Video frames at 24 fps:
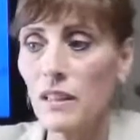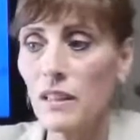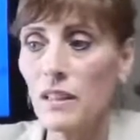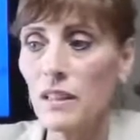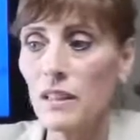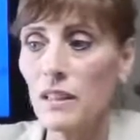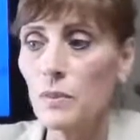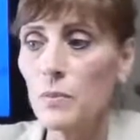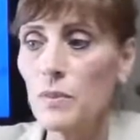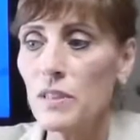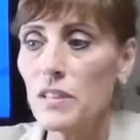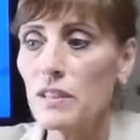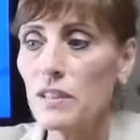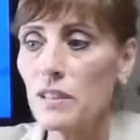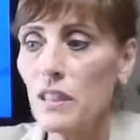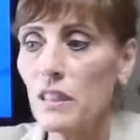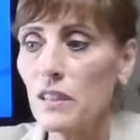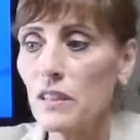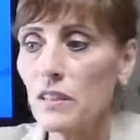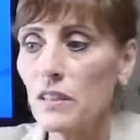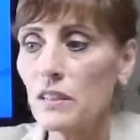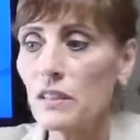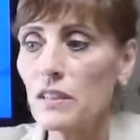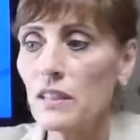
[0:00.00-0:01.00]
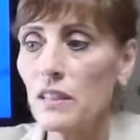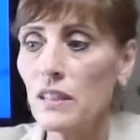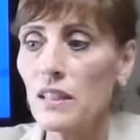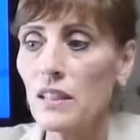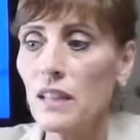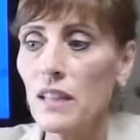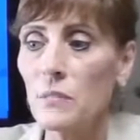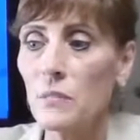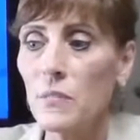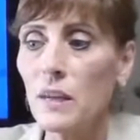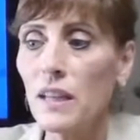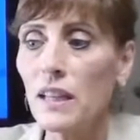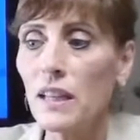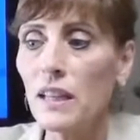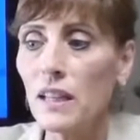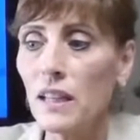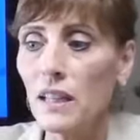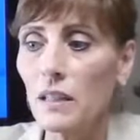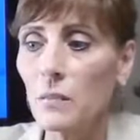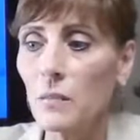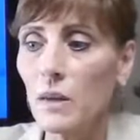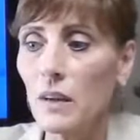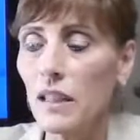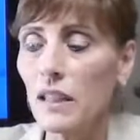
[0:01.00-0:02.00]
The B cells can then make
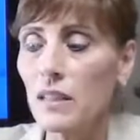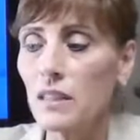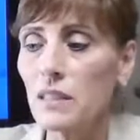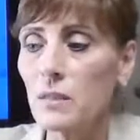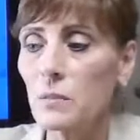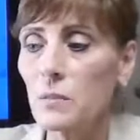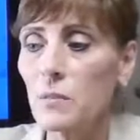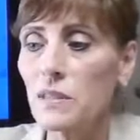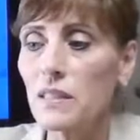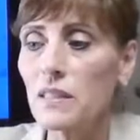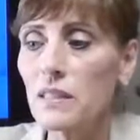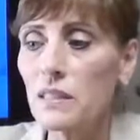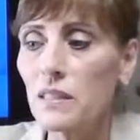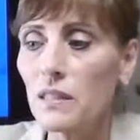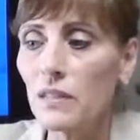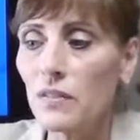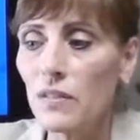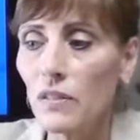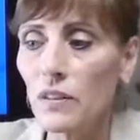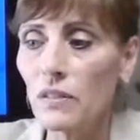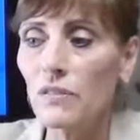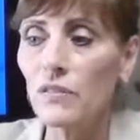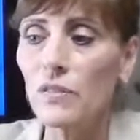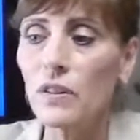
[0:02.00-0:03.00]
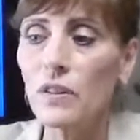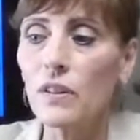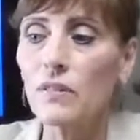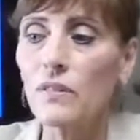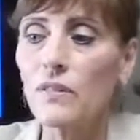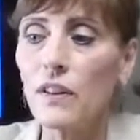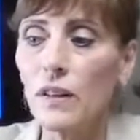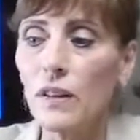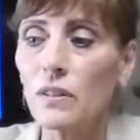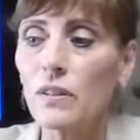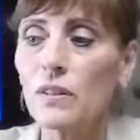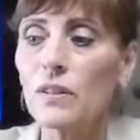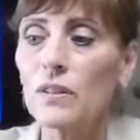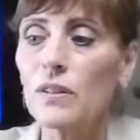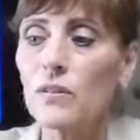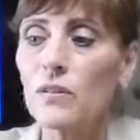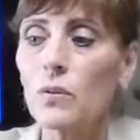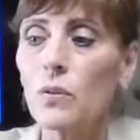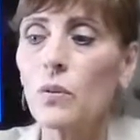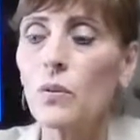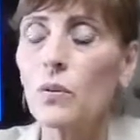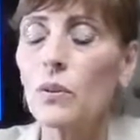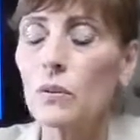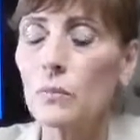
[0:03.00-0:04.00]
antibodies specific for a virus
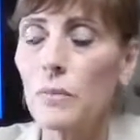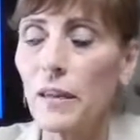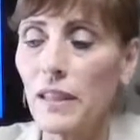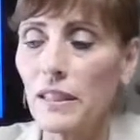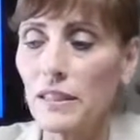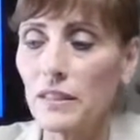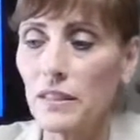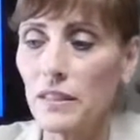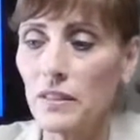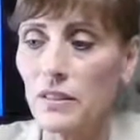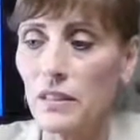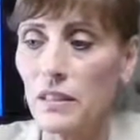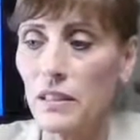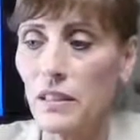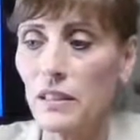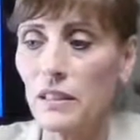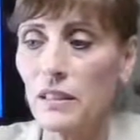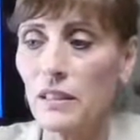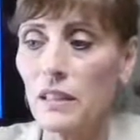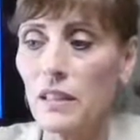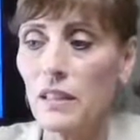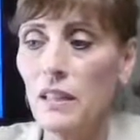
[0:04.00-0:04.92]
or bacteria.